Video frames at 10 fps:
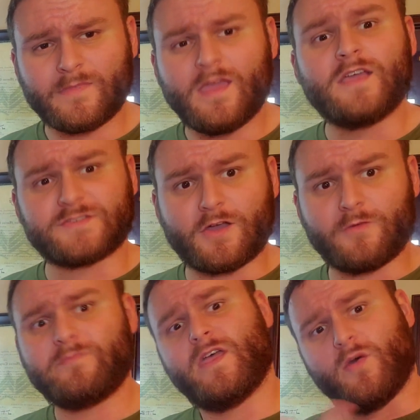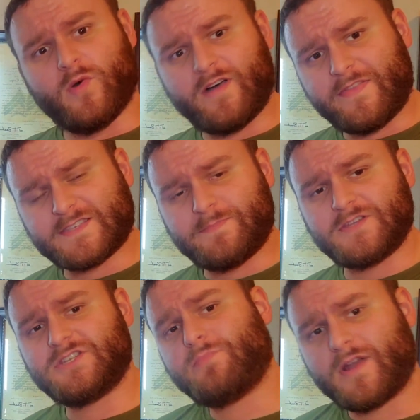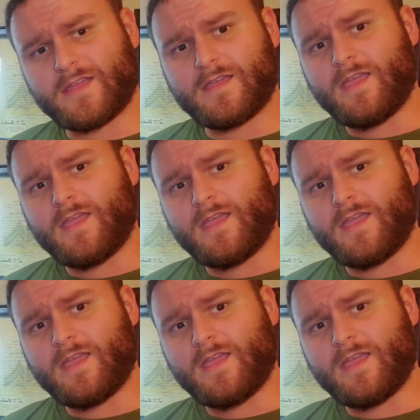So we'll let this benchy print.